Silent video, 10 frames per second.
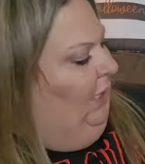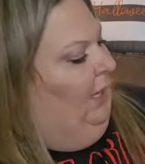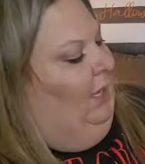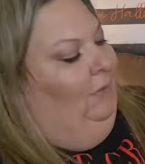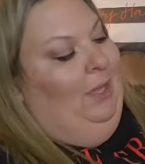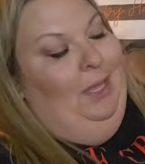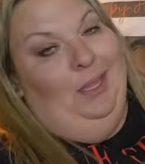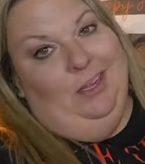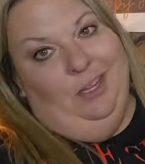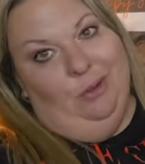have
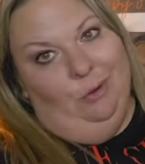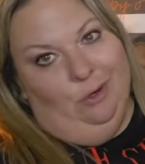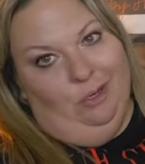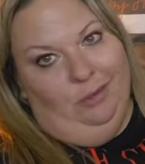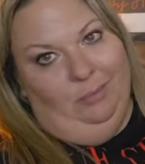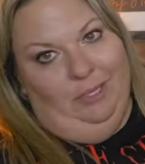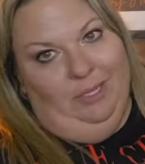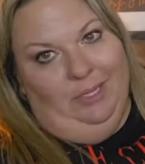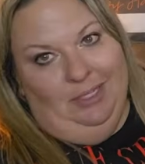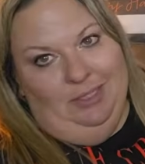candy corn
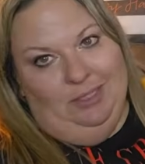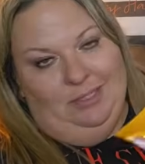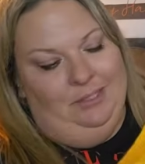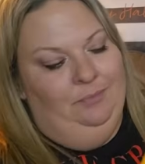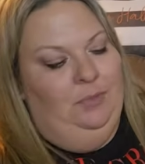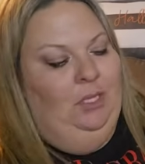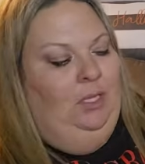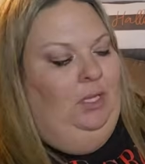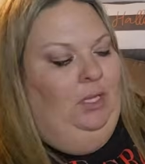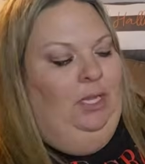because
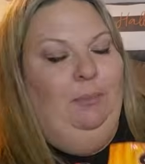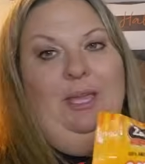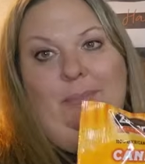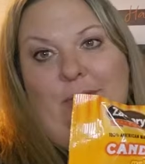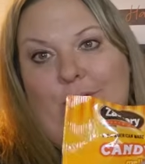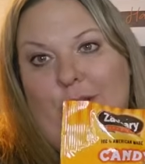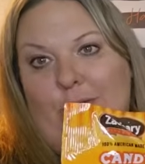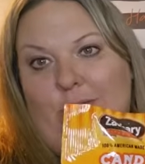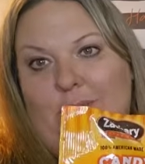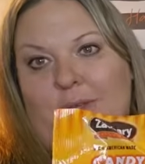it might be
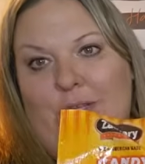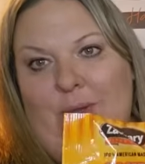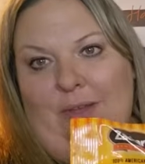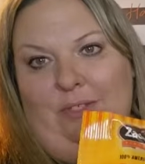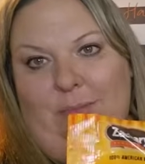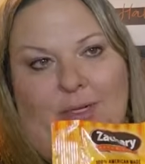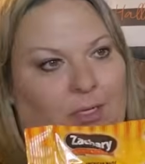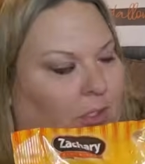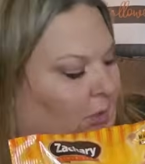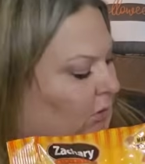gross, but you have to put it
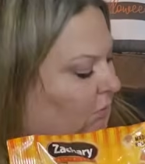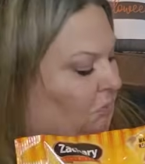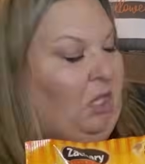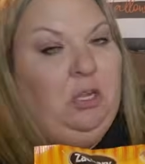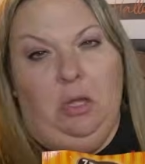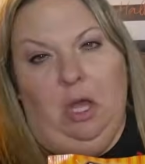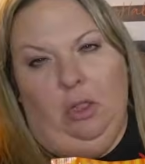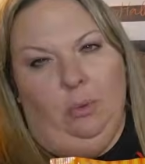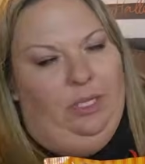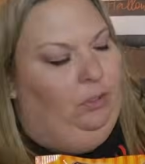on a
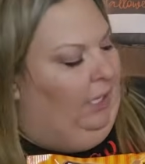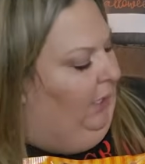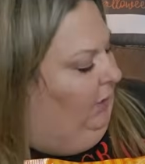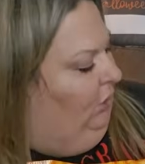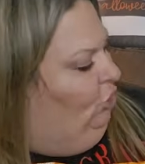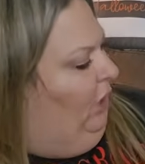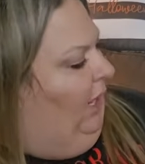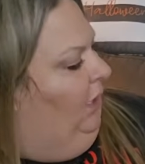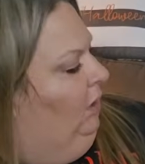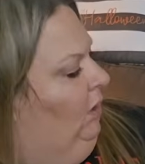Halloween candy
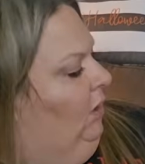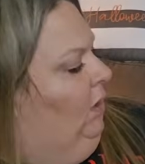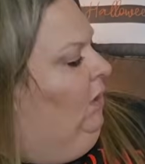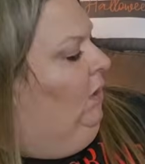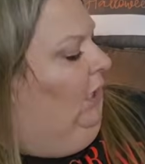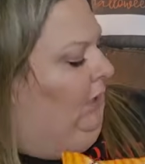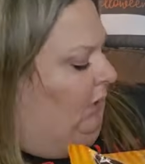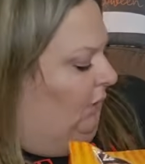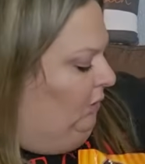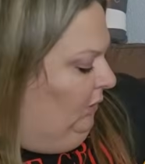tray. And
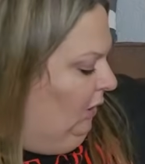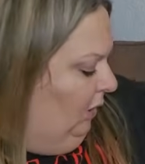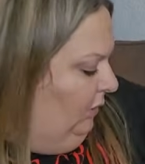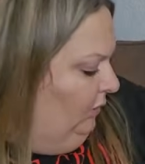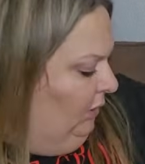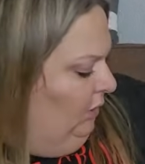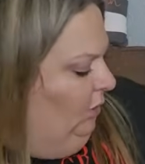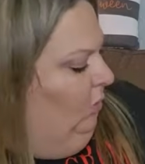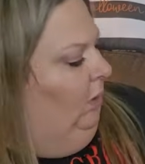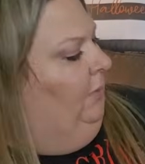then there's
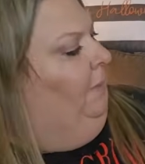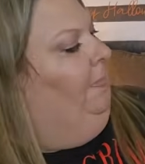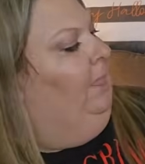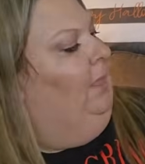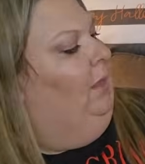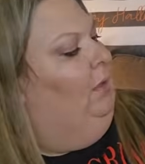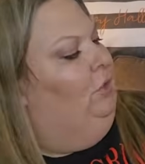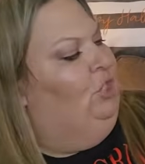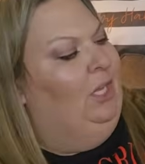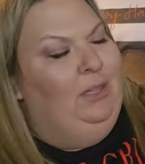also
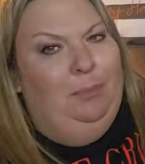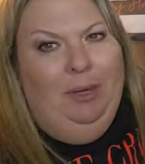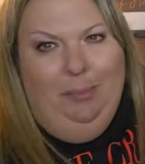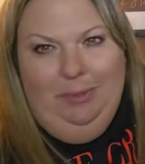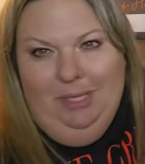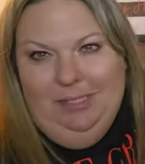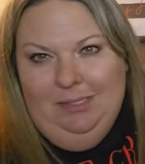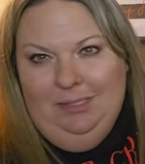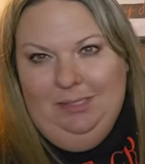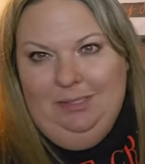jelly
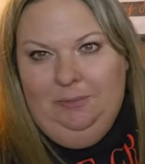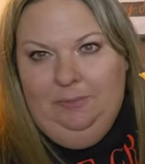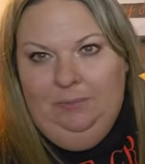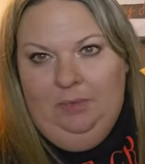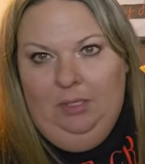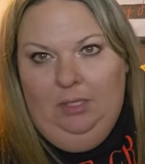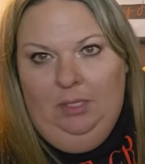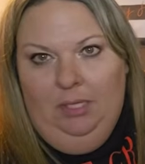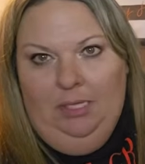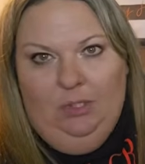pumpkins
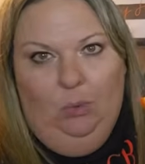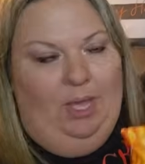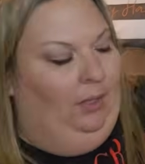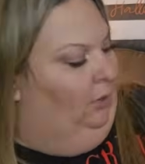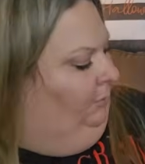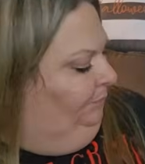as well.